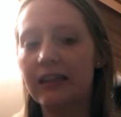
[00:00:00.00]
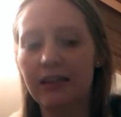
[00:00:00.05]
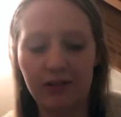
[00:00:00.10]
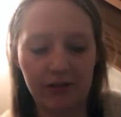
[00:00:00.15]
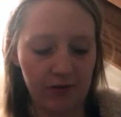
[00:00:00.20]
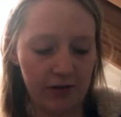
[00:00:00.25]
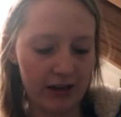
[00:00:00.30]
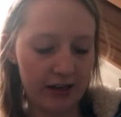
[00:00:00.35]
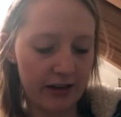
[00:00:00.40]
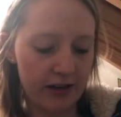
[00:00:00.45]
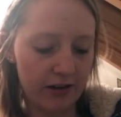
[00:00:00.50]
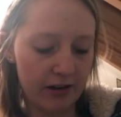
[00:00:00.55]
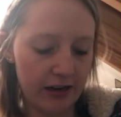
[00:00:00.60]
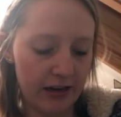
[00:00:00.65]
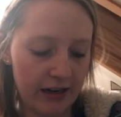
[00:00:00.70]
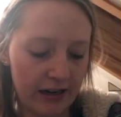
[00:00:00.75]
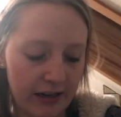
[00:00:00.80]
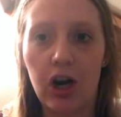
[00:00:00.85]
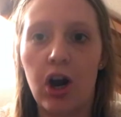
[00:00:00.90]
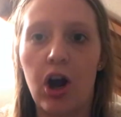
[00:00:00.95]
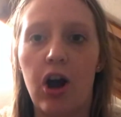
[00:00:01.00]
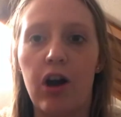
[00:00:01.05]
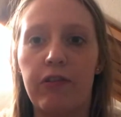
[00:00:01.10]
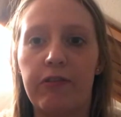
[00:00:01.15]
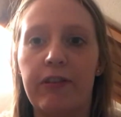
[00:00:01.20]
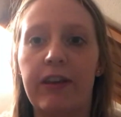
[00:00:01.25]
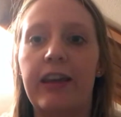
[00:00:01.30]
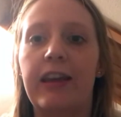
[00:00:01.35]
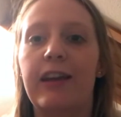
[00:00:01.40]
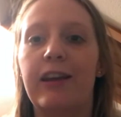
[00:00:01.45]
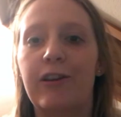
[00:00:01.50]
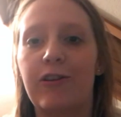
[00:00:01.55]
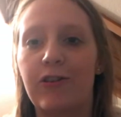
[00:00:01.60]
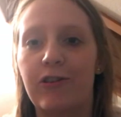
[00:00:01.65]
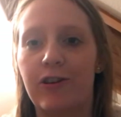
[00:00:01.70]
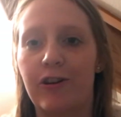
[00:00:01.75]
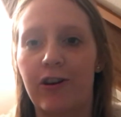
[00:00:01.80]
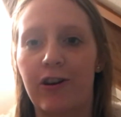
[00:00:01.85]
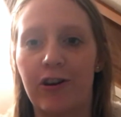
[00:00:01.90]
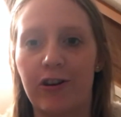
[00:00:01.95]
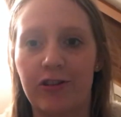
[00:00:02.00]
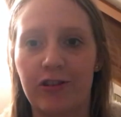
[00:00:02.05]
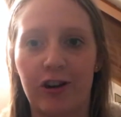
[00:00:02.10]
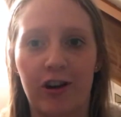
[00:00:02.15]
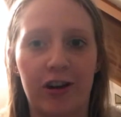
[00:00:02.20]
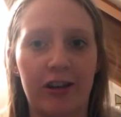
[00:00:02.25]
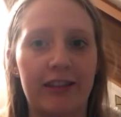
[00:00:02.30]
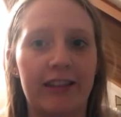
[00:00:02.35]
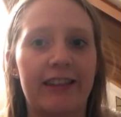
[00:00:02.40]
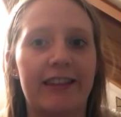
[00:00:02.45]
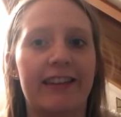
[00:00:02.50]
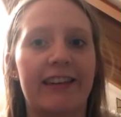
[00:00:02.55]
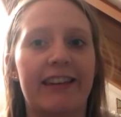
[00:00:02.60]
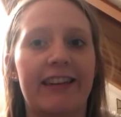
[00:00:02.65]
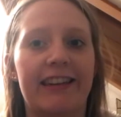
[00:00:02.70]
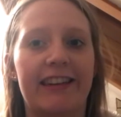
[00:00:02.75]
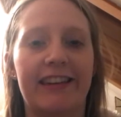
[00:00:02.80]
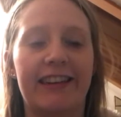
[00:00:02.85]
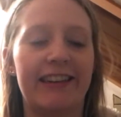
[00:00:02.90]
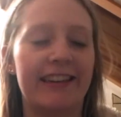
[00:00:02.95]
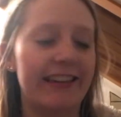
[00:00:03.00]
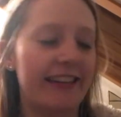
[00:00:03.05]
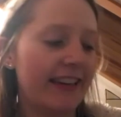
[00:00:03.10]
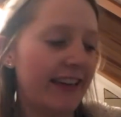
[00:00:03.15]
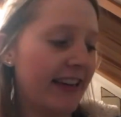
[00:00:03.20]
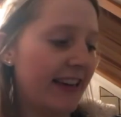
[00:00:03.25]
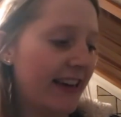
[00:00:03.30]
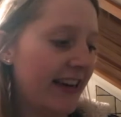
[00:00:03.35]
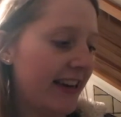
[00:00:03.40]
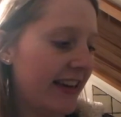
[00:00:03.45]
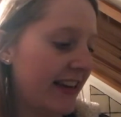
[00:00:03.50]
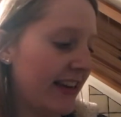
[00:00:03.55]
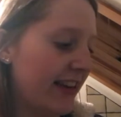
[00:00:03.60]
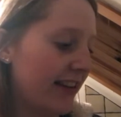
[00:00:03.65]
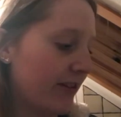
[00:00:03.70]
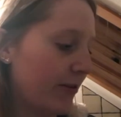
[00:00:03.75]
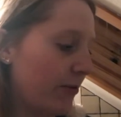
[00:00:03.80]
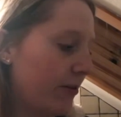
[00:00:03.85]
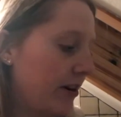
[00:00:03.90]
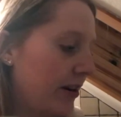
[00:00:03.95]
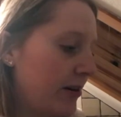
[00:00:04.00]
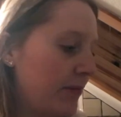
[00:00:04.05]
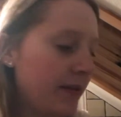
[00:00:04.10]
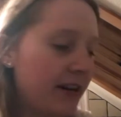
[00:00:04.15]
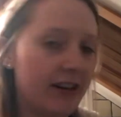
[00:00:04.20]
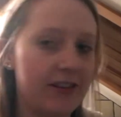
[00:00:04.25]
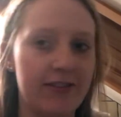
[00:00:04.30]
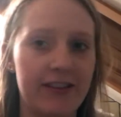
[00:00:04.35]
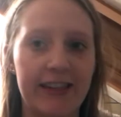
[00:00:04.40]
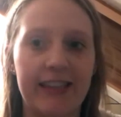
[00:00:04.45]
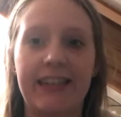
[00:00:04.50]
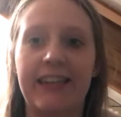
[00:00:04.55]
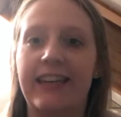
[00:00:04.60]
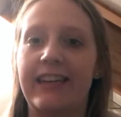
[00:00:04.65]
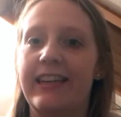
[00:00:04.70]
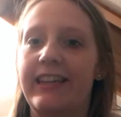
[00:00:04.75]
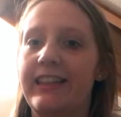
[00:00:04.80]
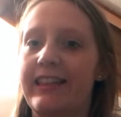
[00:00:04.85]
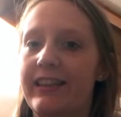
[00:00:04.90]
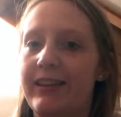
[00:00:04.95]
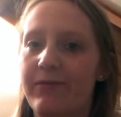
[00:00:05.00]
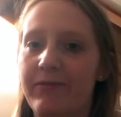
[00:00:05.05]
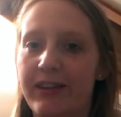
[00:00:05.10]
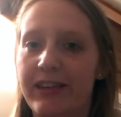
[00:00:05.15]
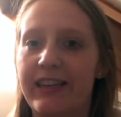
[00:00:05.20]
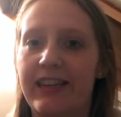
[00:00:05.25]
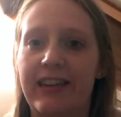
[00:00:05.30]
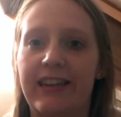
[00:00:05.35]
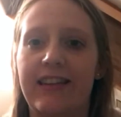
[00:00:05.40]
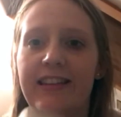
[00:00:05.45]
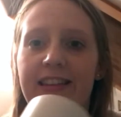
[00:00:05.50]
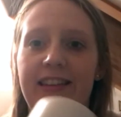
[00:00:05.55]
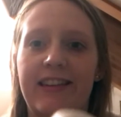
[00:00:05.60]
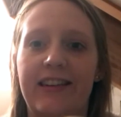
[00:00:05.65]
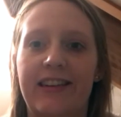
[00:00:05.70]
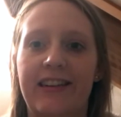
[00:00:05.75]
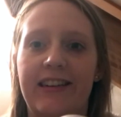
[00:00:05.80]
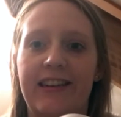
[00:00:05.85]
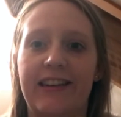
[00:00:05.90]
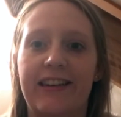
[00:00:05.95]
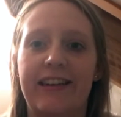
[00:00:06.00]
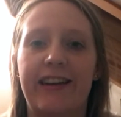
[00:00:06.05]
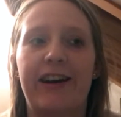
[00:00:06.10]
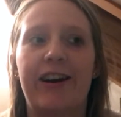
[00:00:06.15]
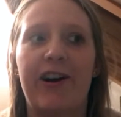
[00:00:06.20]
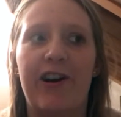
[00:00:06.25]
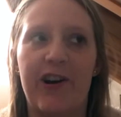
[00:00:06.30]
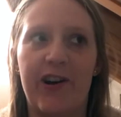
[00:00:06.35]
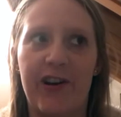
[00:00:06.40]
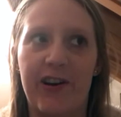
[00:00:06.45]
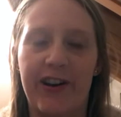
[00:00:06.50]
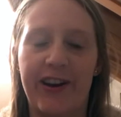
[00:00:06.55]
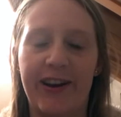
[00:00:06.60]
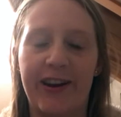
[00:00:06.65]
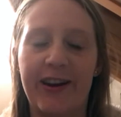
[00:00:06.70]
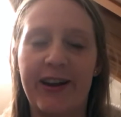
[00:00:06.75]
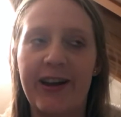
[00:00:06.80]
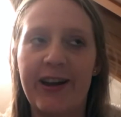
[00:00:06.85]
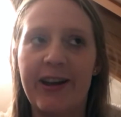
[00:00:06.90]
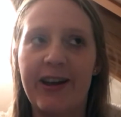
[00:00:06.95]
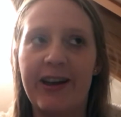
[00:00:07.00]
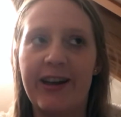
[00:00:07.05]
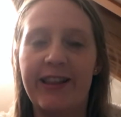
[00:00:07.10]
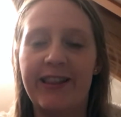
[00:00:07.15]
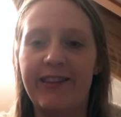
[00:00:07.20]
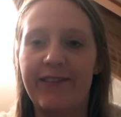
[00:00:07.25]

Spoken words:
It's really good in coffee or hot chocolate. And yeah, so we're gonna make a drink and then we'll get started on the